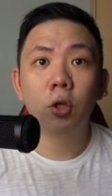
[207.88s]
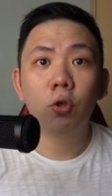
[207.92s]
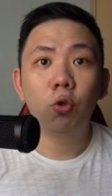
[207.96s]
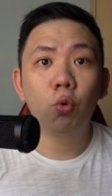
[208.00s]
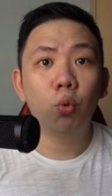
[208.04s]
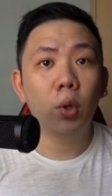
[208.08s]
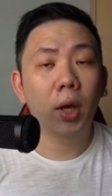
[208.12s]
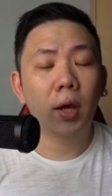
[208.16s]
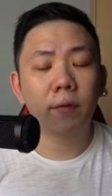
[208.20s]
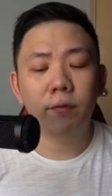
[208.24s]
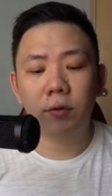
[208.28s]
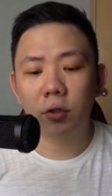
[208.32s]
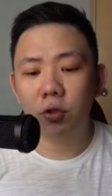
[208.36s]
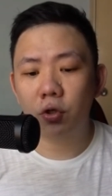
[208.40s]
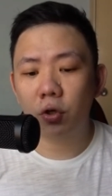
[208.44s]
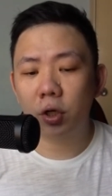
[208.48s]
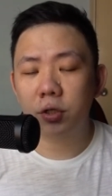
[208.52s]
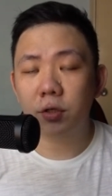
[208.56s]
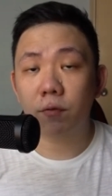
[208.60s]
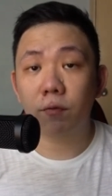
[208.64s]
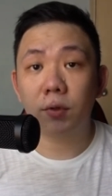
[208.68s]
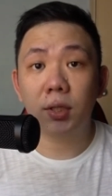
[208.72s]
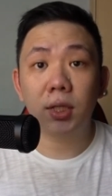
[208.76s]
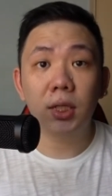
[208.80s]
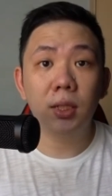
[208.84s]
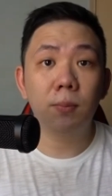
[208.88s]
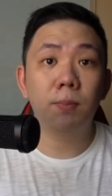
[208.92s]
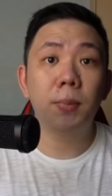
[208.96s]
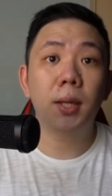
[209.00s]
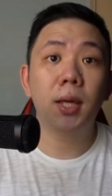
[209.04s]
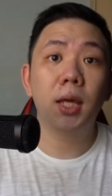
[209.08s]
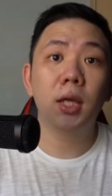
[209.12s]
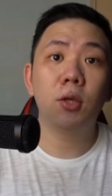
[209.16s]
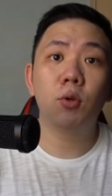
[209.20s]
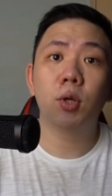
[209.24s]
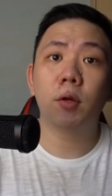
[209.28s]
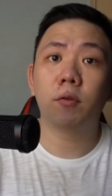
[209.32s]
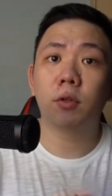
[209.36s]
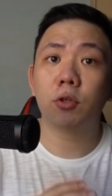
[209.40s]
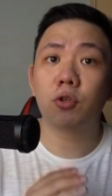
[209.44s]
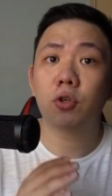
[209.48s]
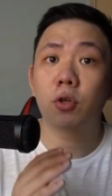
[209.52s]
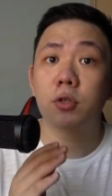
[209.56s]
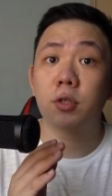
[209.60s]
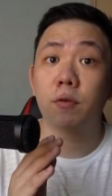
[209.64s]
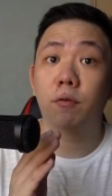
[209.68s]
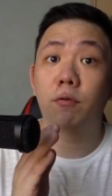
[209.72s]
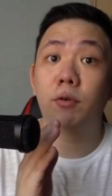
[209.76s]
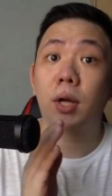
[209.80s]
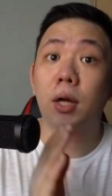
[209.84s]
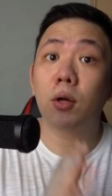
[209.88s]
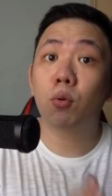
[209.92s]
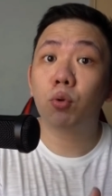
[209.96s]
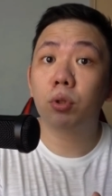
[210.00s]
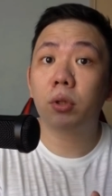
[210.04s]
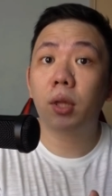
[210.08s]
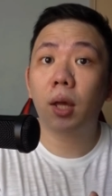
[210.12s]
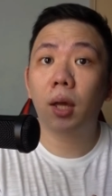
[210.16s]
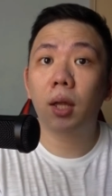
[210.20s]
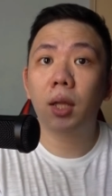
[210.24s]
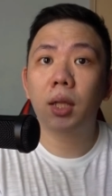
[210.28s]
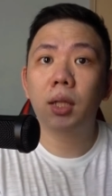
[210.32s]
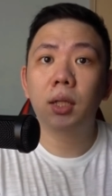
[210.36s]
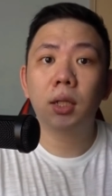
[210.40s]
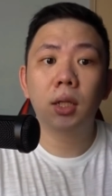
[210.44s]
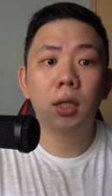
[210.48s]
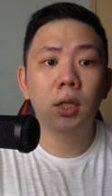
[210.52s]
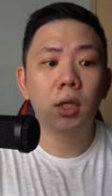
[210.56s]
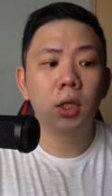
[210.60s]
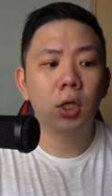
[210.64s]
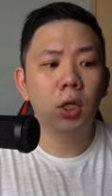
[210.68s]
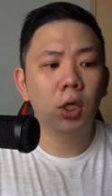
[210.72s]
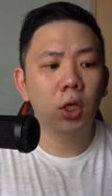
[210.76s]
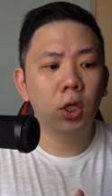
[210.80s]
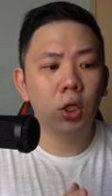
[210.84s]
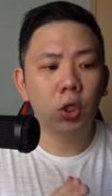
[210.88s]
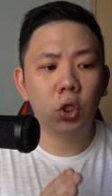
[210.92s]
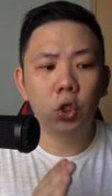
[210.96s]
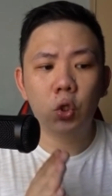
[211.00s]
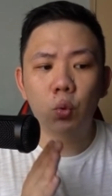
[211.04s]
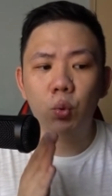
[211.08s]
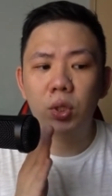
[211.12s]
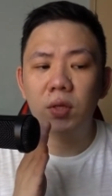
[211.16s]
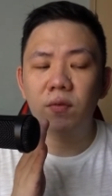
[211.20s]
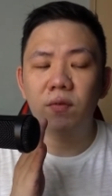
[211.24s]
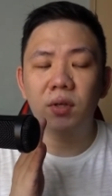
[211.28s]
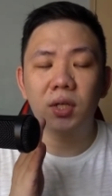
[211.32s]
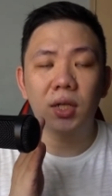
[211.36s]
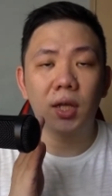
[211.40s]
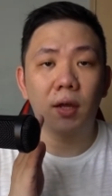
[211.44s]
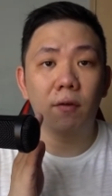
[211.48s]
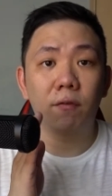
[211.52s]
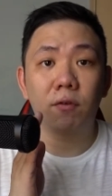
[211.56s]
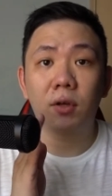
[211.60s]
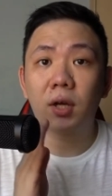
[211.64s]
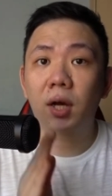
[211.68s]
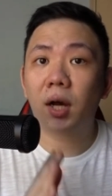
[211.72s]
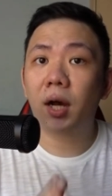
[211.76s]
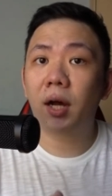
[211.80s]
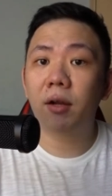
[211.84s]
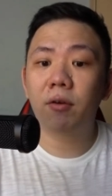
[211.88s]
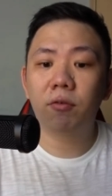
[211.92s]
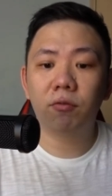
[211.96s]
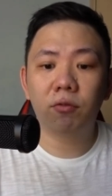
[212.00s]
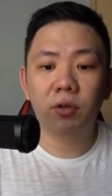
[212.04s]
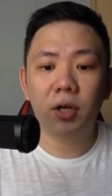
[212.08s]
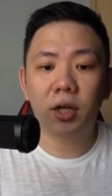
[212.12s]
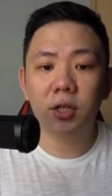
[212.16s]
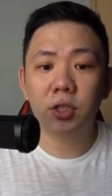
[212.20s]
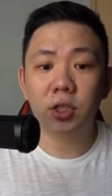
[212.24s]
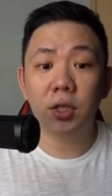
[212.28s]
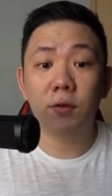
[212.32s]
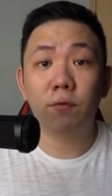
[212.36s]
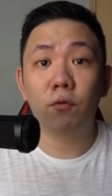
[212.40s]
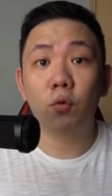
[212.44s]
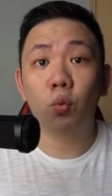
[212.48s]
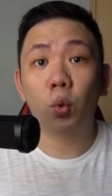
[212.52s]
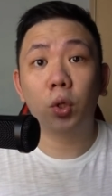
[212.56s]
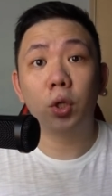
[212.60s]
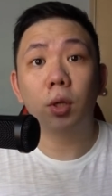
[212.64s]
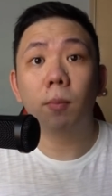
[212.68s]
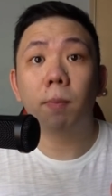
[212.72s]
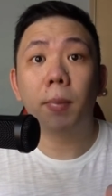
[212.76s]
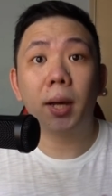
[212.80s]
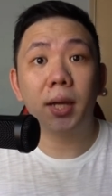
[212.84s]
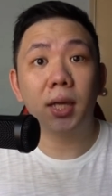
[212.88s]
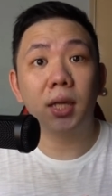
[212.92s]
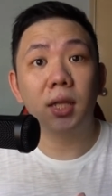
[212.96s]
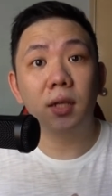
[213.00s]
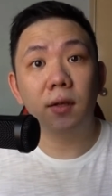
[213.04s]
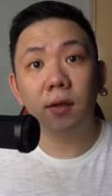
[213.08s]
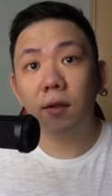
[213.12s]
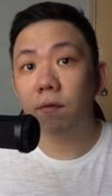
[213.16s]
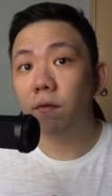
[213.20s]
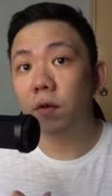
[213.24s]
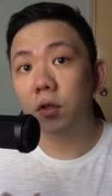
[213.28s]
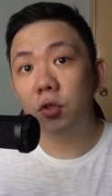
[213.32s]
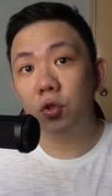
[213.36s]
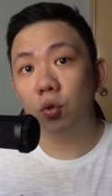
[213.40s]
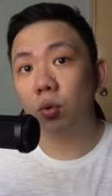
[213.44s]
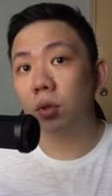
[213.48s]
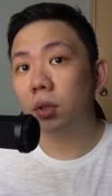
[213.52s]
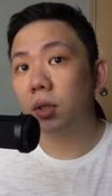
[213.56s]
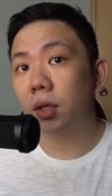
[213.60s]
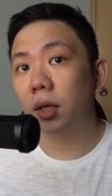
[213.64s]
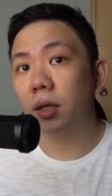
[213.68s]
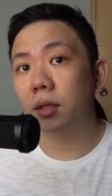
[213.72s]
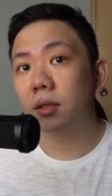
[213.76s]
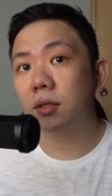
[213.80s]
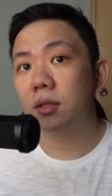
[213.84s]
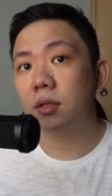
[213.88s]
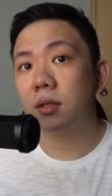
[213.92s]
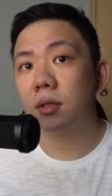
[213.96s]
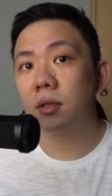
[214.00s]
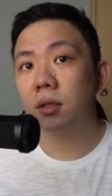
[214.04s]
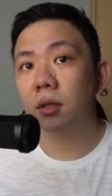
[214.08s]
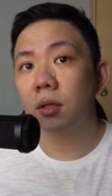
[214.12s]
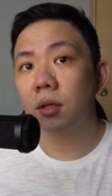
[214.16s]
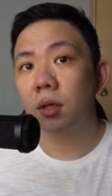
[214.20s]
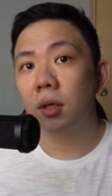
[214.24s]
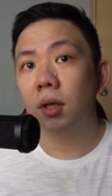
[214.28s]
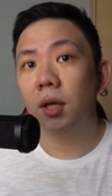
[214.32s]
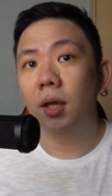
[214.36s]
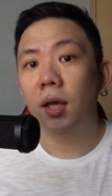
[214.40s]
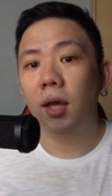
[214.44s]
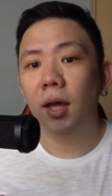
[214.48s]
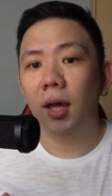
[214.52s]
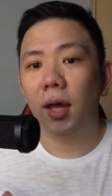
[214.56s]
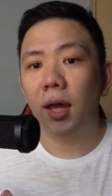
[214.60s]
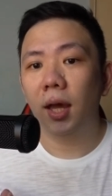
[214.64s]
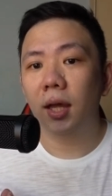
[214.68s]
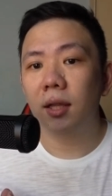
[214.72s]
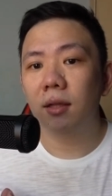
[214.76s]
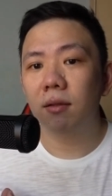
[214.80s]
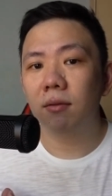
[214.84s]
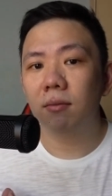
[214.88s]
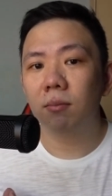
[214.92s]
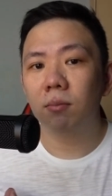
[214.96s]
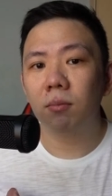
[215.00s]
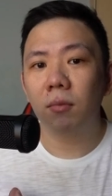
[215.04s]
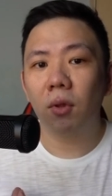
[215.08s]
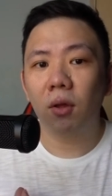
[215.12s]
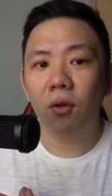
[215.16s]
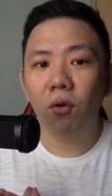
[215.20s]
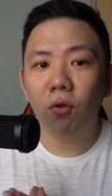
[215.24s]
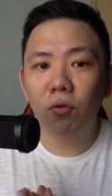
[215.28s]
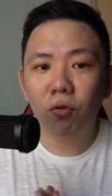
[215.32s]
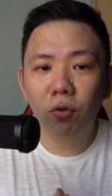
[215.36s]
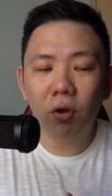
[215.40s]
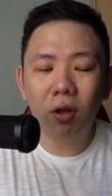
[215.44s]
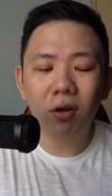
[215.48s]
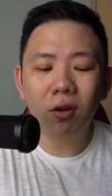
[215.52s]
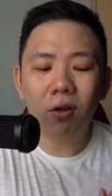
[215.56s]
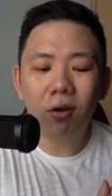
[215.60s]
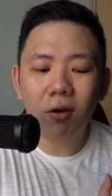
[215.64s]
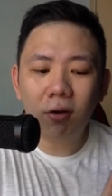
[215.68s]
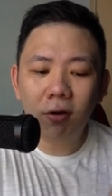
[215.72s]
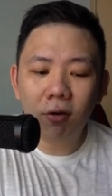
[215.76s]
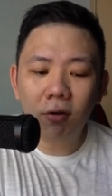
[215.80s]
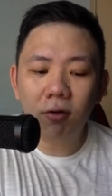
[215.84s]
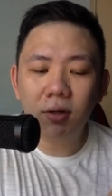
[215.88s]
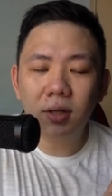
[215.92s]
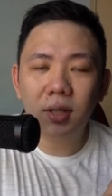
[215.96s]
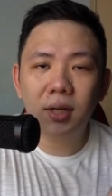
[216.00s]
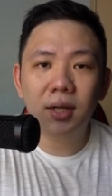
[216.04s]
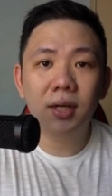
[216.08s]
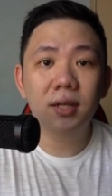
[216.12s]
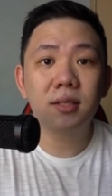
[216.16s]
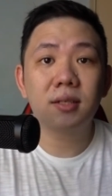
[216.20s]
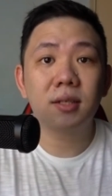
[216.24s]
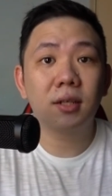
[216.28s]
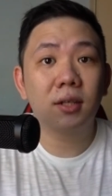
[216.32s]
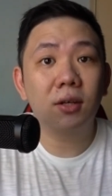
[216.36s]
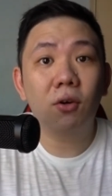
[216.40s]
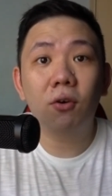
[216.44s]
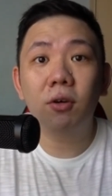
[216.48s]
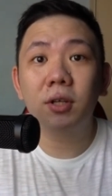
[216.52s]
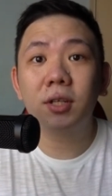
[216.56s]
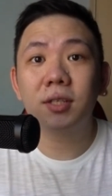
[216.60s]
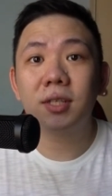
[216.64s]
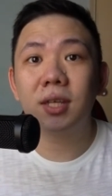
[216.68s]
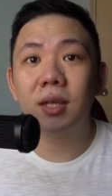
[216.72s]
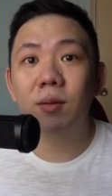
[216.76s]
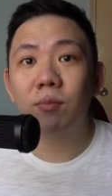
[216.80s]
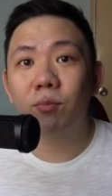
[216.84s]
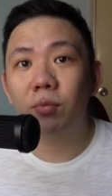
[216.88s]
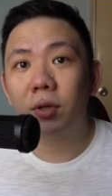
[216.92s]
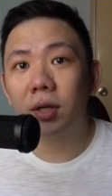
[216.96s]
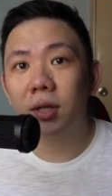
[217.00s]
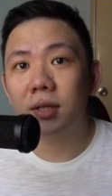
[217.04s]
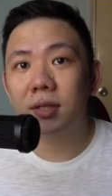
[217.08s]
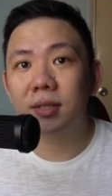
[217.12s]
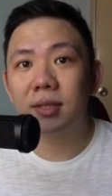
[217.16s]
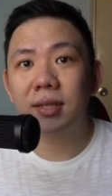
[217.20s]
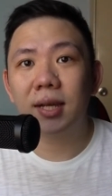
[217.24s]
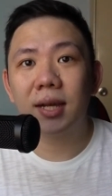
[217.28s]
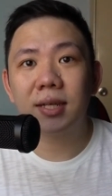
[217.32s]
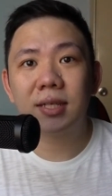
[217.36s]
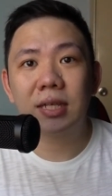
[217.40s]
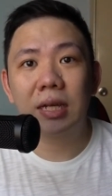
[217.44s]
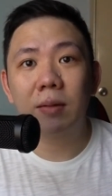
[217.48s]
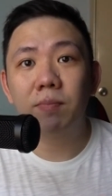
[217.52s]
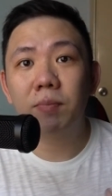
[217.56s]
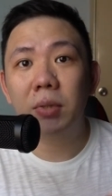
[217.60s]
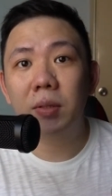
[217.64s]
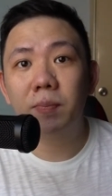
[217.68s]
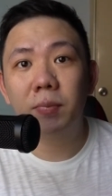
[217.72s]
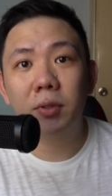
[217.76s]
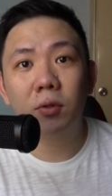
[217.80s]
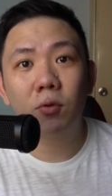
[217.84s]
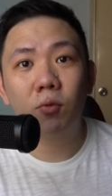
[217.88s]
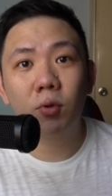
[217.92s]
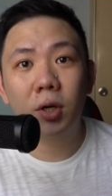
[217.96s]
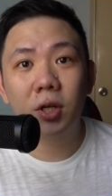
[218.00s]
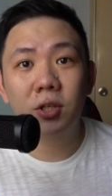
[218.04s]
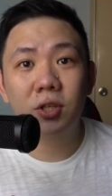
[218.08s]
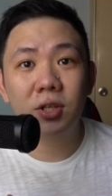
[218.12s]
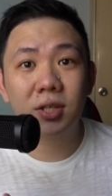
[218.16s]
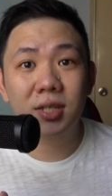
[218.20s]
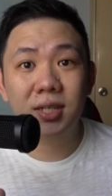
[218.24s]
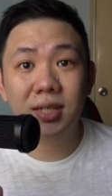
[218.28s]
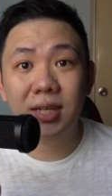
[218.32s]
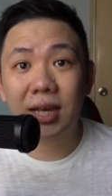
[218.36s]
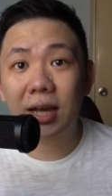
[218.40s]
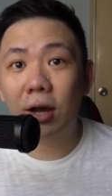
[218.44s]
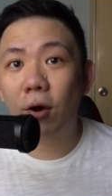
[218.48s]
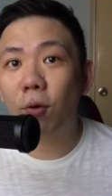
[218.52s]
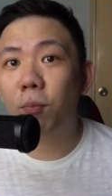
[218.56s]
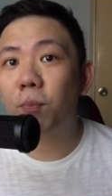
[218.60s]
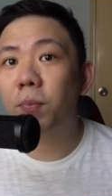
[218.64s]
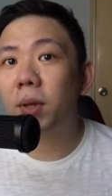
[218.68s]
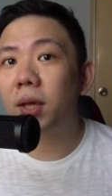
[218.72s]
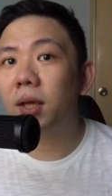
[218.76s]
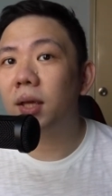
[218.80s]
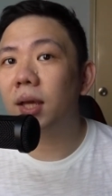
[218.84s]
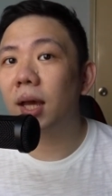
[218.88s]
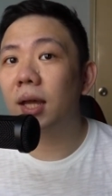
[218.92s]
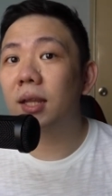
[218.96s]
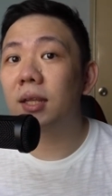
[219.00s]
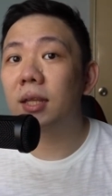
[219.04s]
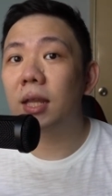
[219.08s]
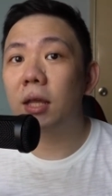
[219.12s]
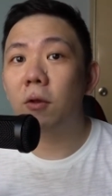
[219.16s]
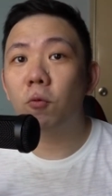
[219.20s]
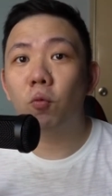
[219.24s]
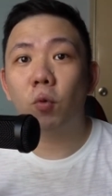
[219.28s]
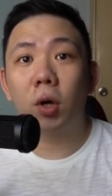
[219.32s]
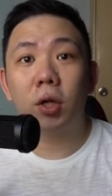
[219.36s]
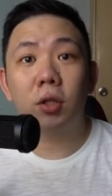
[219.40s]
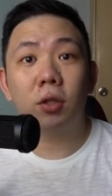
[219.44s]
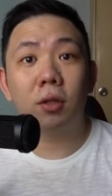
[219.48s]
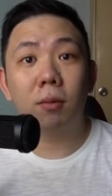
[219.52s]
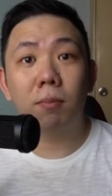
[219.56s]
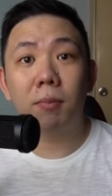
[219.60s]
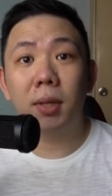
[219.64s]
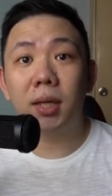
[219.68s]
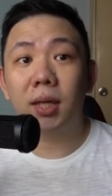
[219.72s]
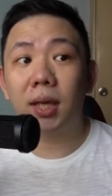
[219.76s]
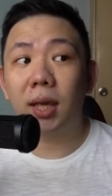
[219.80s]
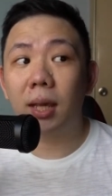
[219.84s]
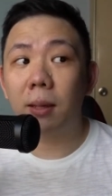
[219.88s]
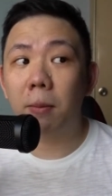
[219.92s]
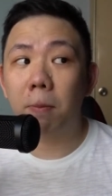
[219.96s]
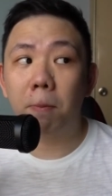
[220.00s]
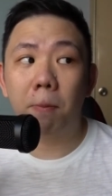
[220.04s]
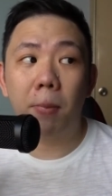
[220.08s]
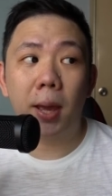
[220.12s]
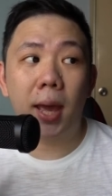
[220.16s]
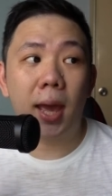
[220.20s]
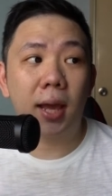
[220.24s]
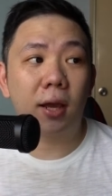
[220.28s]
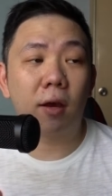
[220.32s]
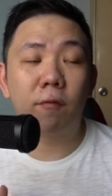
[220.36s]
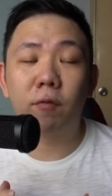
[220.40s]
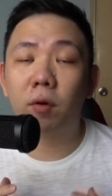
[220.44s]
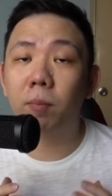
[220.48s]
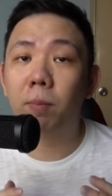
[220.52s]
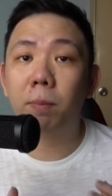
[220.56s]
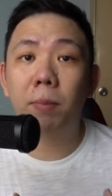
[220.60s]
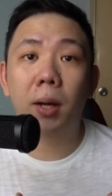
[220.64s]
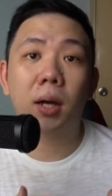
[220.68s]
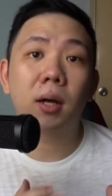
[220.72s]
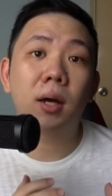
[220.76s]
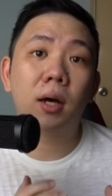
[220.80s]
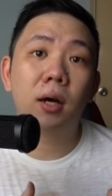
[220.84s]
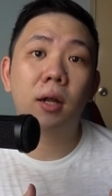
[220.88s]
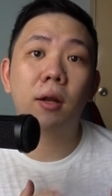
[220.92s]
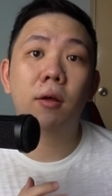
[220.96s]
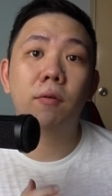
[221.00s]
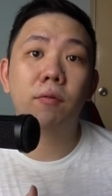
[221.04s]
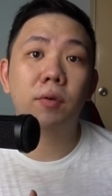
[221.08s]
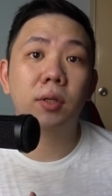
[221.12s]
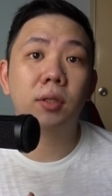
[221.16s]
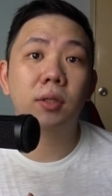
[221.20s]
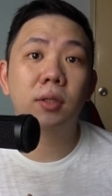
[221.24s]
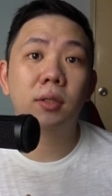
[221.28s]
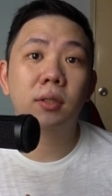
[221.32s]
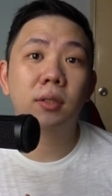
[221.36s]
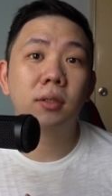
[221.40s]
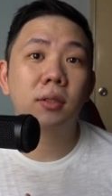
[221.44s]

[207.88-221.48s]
You have the choice of eBay, you have the choice of Rakuten. You even have Card Rush if you want to buy individual cards. And not all cards are all the same price. There are some people who are just scalping and they want to make a bang of a buck out of it.